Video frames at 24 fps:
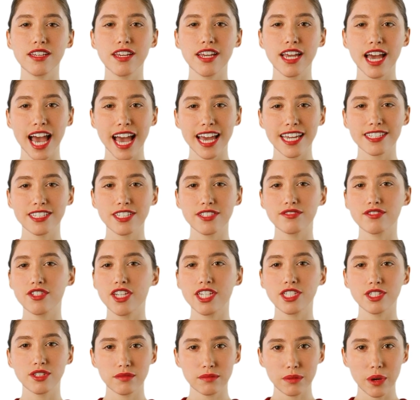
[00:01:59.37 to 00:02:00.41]
active
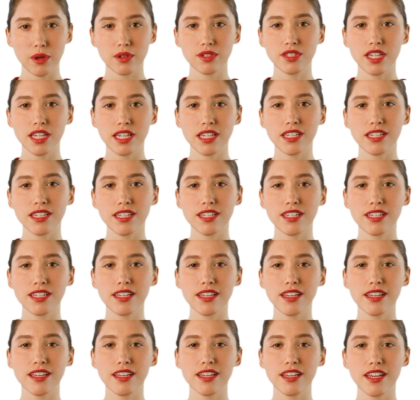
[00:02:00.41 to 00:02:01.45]
range of motion.
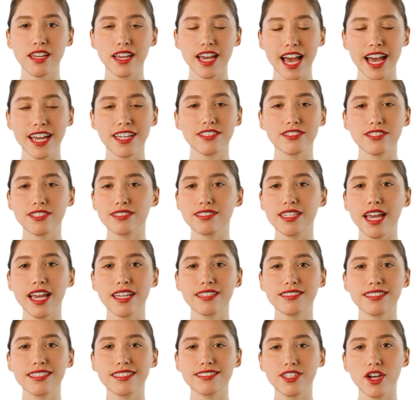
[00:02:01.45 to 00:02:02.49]

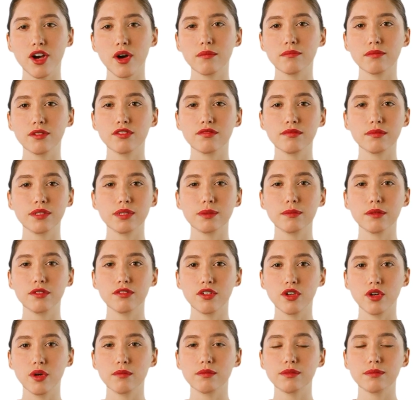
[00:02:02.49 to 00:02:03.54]
Exercises are movements
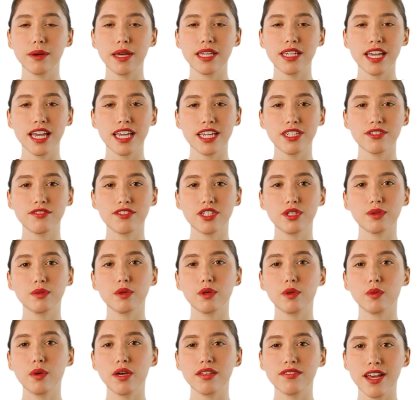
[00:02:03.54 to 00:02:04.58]
performed by the
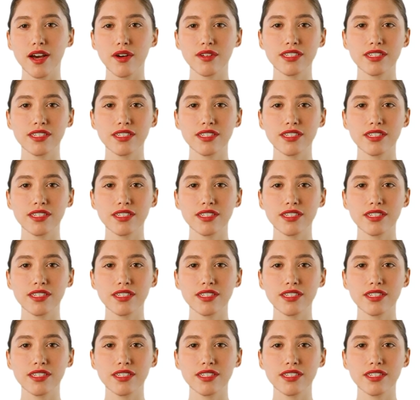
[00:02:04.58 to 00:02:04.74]
individual without